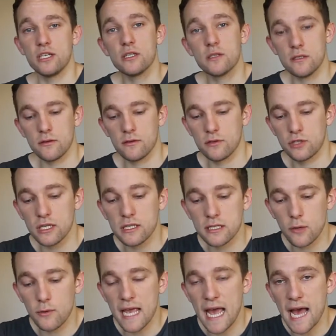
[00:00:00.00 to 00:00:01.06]
just
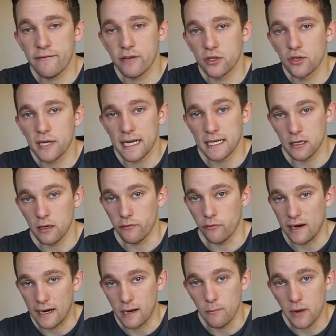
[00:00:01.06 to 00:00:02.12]
so we have a good idea of
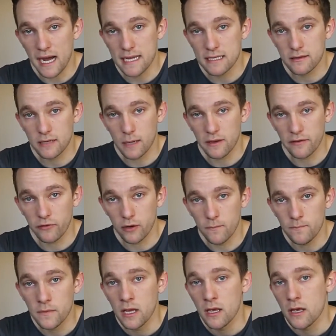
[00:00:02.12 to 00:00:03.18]
where our buyers are coming from,